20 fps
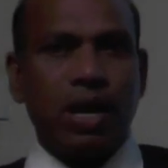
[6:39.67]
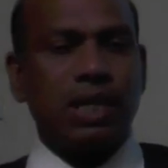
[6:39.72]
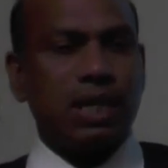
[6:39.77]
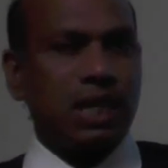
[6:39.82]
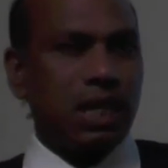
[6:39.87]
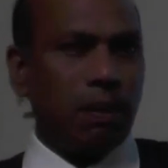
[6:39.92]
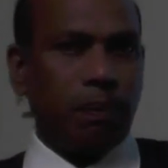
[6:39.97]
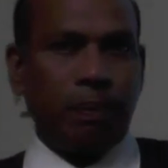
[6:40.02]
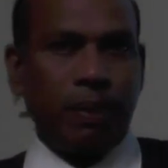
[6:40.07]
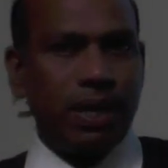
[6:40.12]

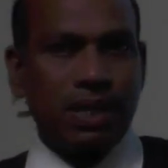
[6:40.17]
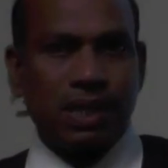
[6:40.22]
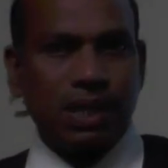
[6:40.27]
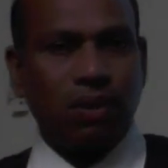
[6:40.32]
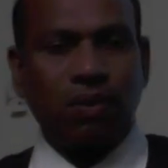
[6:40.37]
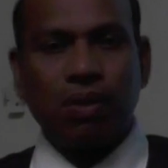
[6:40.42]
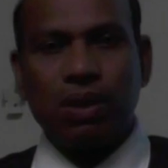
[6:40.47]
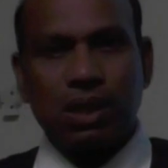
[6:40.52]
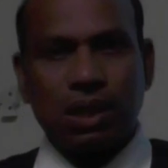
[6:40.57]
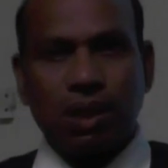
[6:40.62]
Cp is
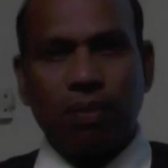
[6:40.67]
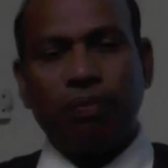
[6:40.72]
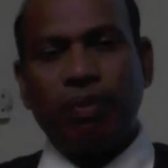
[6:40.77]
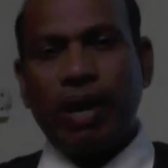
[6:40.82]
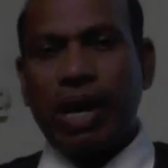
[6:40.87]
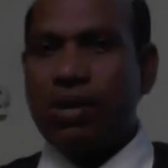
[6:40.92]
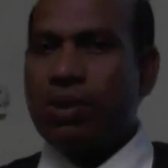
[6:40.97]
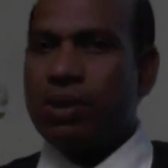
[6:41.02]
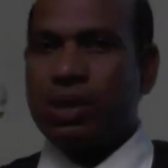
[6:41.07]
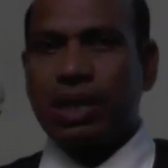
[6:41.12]
equal to some
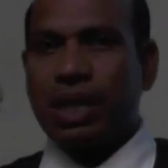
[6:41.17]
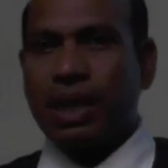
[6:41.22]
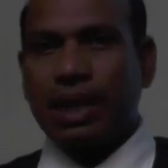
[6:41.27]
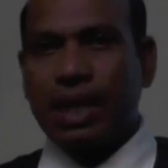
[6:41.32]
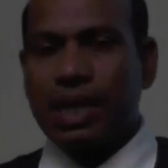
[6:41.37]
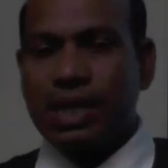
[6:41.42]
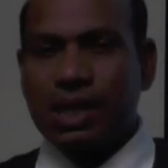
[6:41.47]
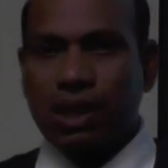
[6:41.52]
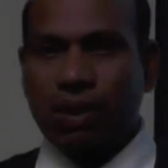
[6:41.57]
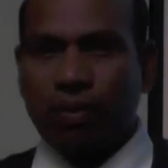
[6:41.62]
value, Ct
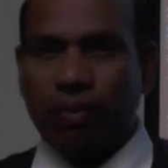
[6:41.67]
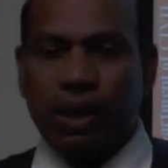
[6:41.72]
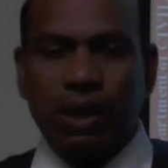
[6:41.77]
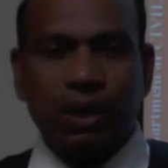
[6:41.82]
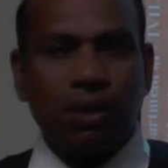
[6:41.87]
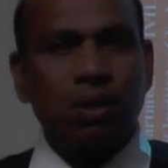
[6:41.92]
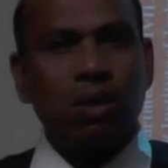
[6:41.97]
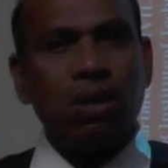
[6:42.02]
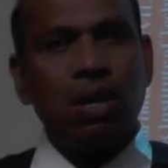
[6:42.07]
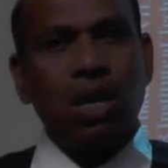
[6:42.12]
is equal
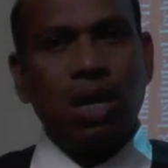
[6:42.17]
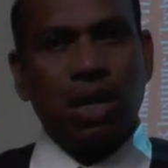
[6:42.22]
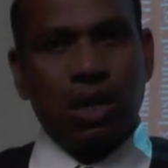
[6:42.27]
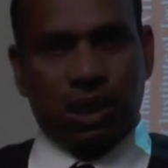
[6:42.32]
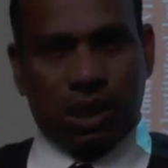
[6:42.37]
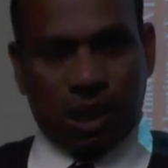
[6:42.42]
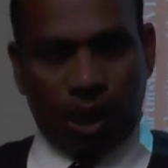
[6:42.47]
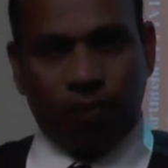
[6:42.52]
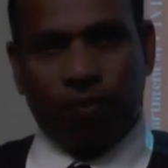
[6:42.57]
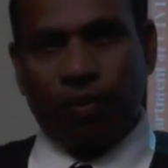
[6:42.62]
to
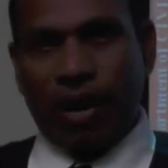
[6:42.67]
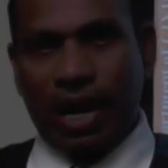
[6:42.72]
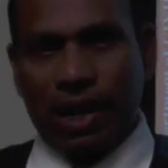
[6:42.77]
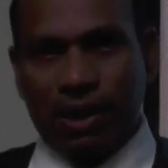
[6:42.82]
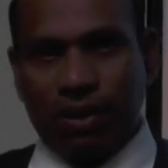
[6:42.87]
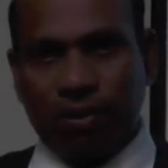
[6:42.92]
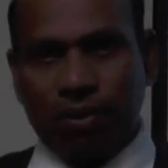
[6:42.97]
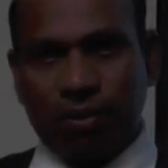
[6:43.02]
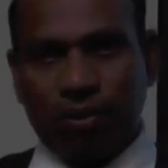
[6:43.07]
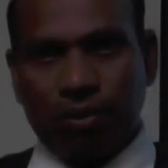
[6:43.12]
some
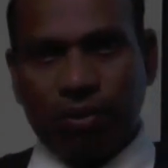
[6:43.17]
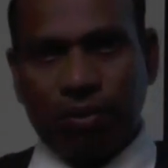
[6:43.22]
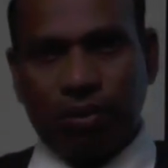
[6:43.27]
value.